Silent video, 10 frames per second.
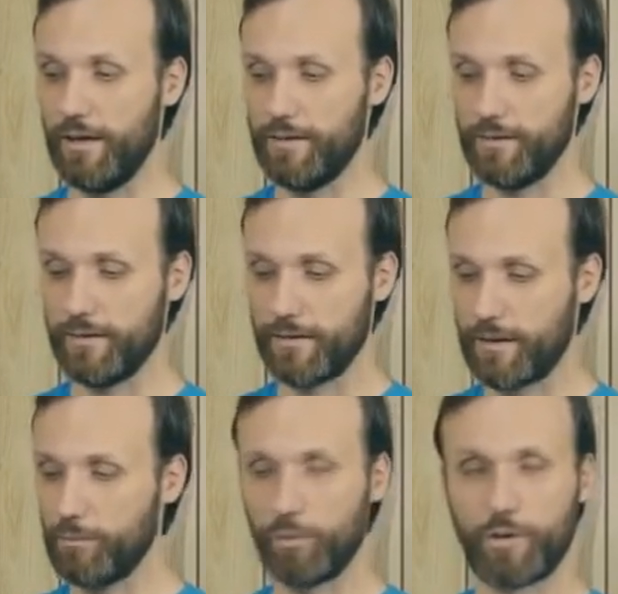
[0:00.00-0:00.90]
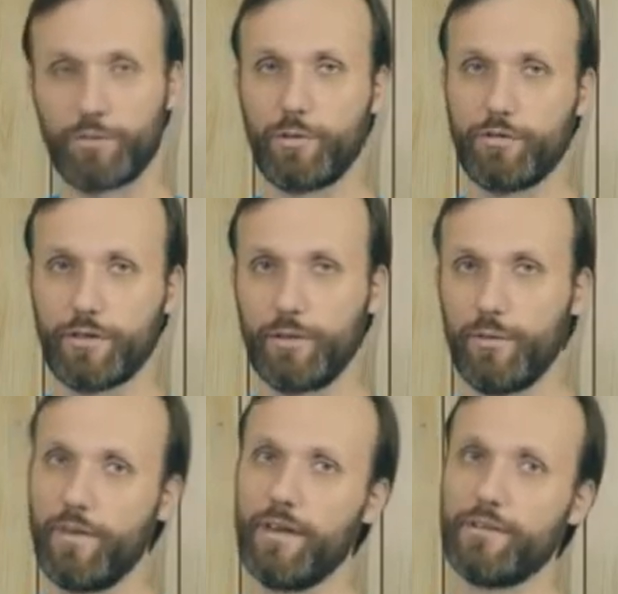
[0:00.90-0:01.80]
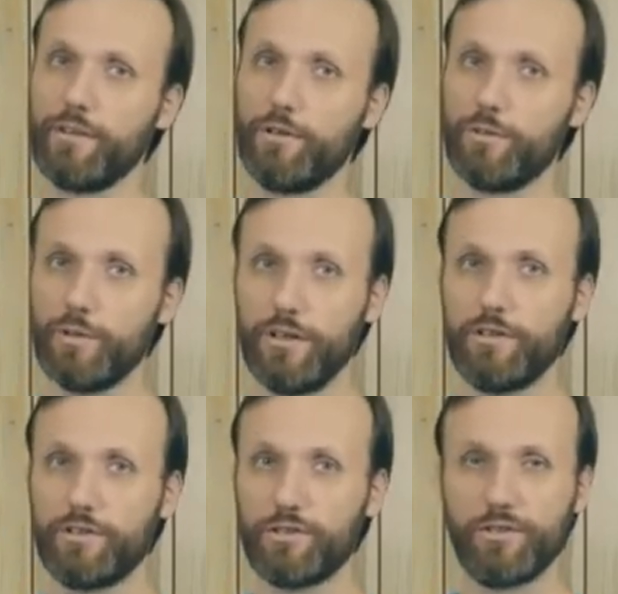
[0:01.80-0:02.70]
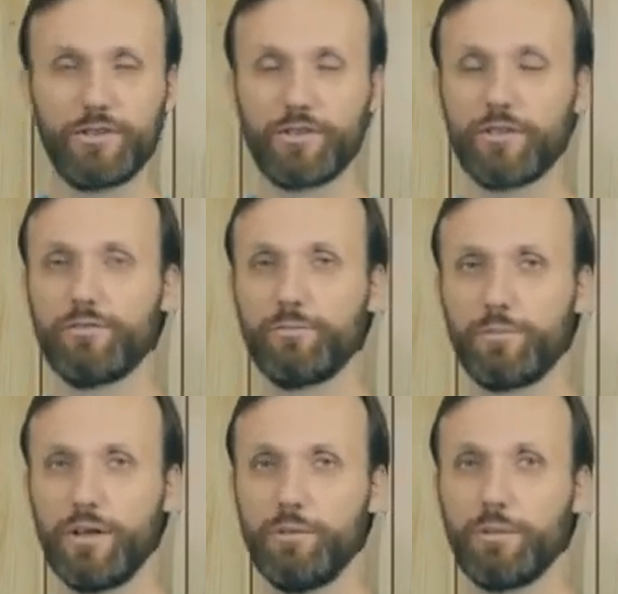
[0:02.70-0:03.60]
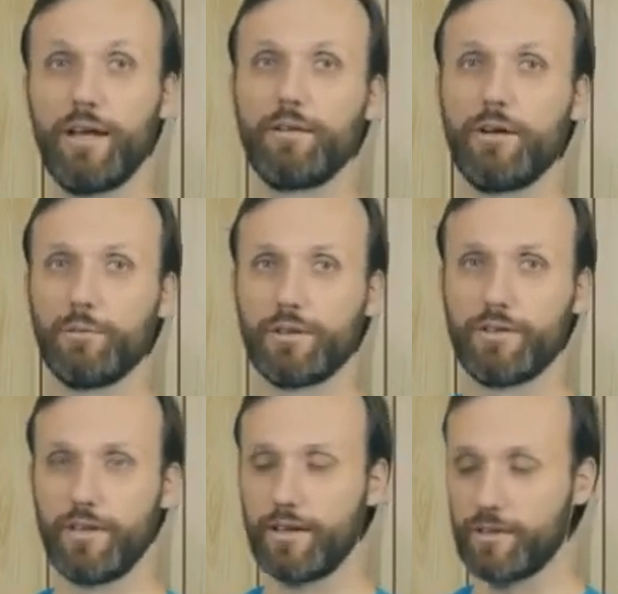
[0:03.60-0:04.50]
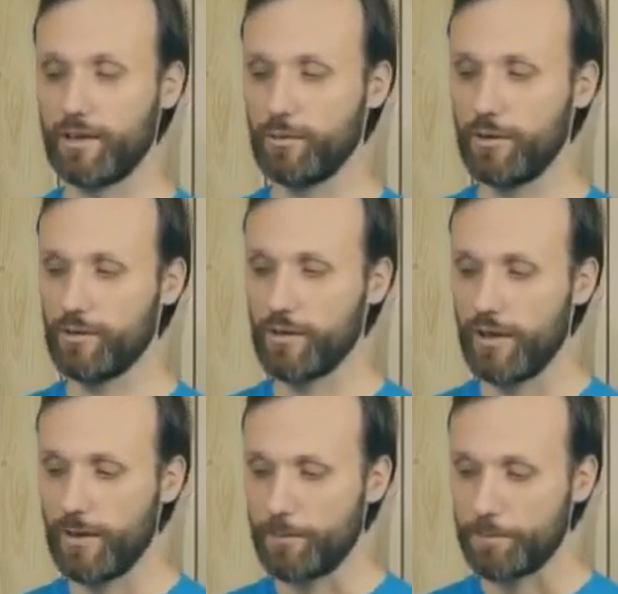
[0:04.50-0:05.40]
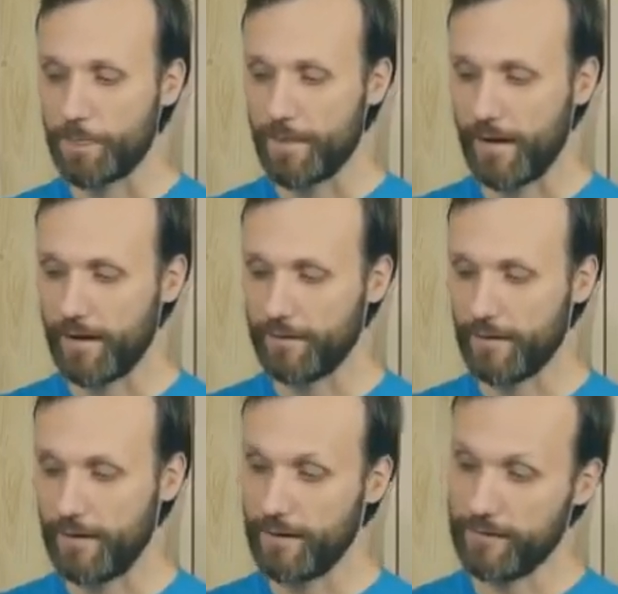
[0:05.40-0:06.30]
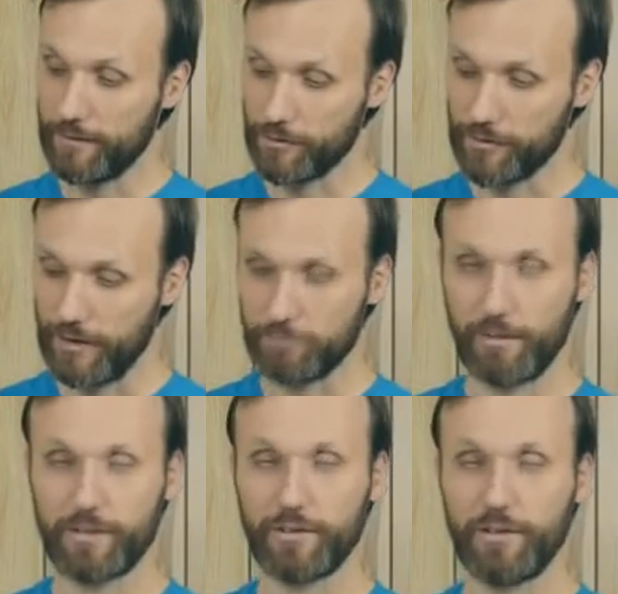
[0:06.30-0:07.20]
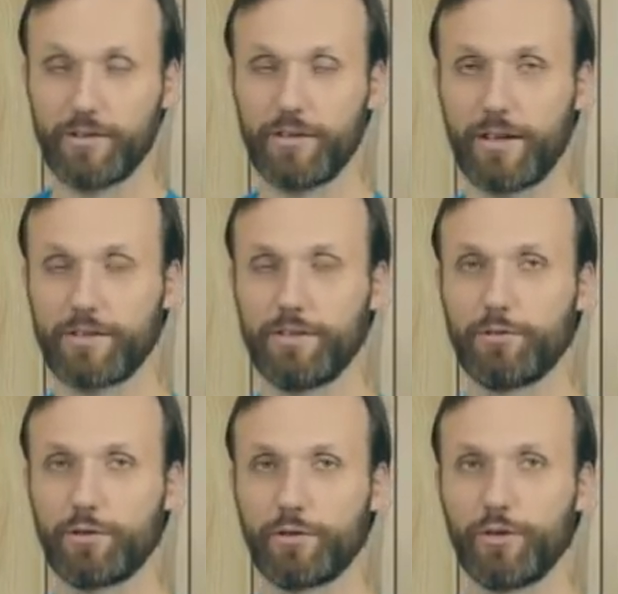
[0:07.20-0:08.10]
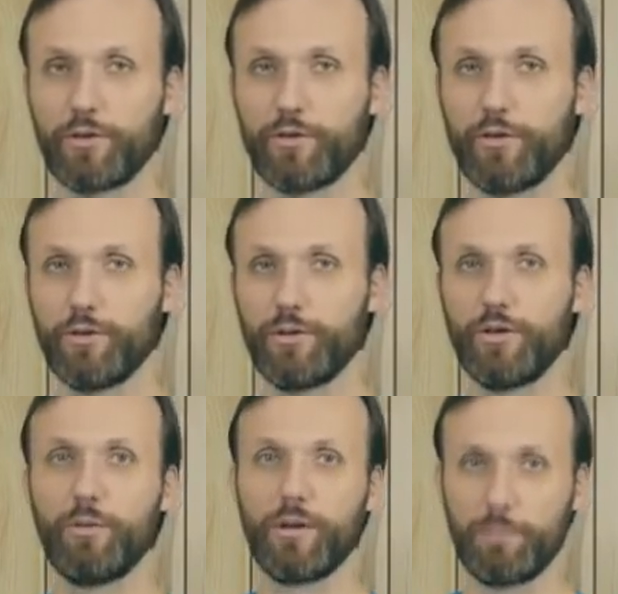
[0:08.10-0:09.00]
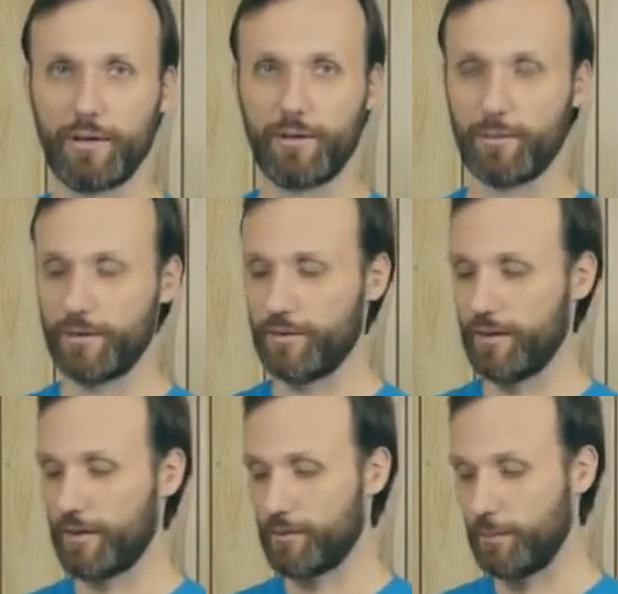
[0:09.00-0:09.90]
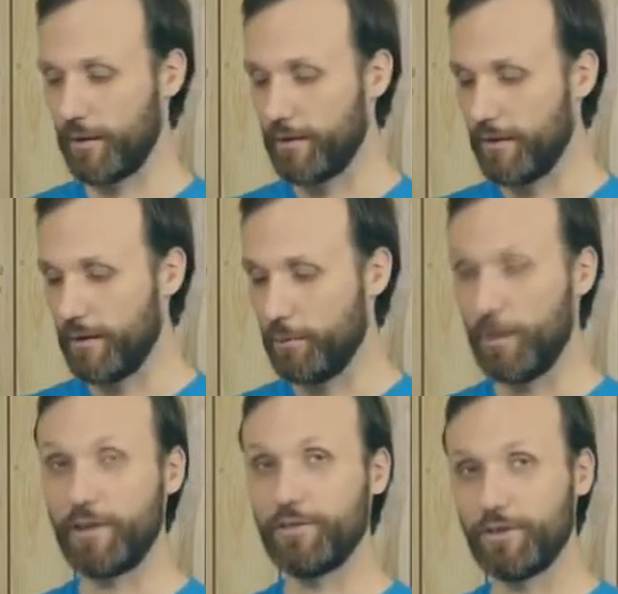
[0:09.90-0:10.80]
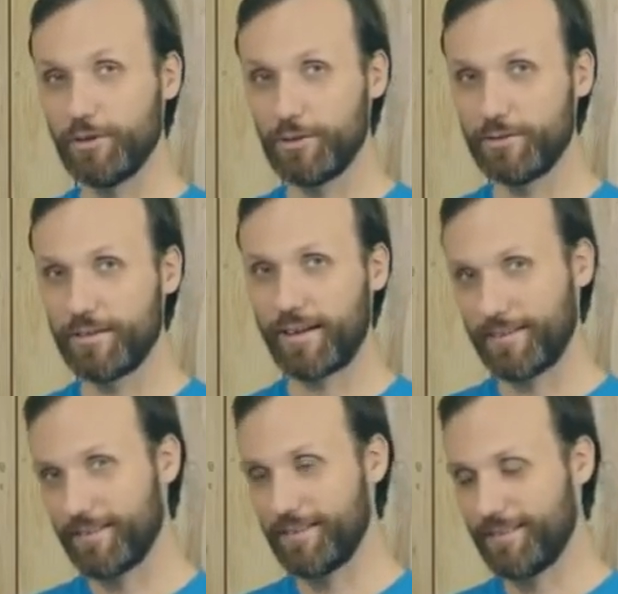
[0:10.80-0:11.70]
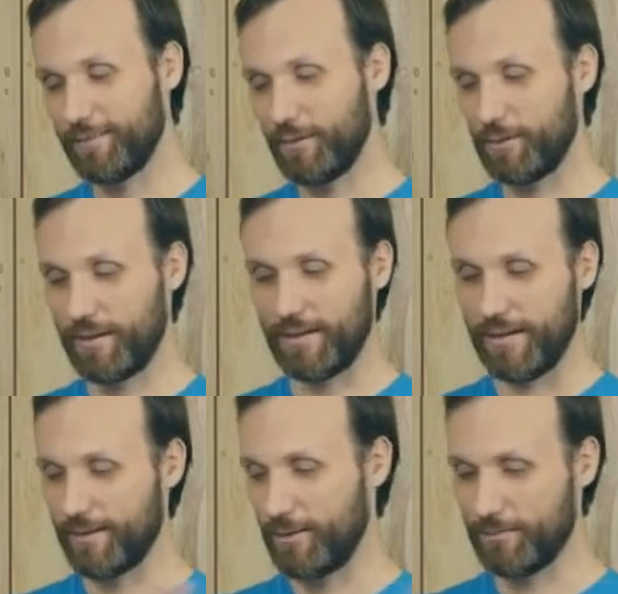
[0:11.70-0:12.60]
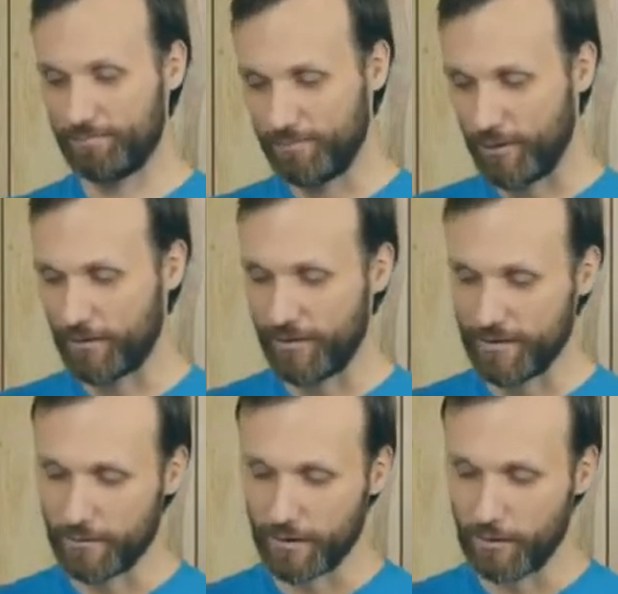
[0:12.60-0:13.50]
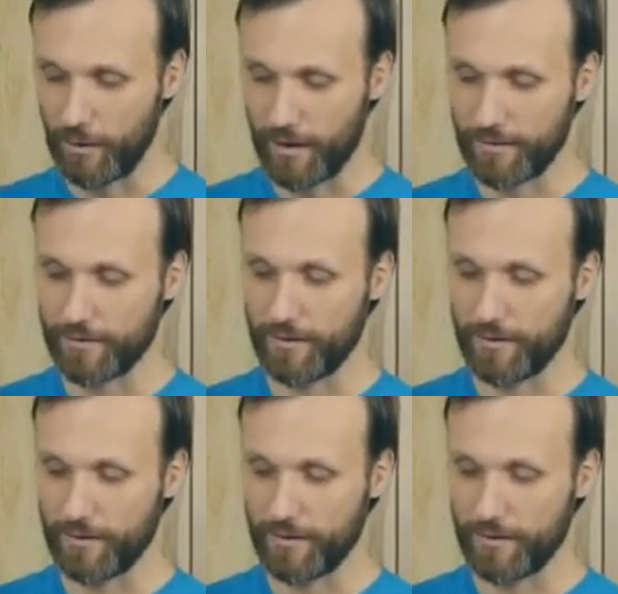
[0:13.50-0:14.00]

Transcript: the gimbal works perfectly with that. So you really shouldn't be playing around with the settings anyways. And also that makes it easier, like I said, for those of you who don't want to play around with the settings. But if you do, like I said, if you want to, I don't know, modify something about it,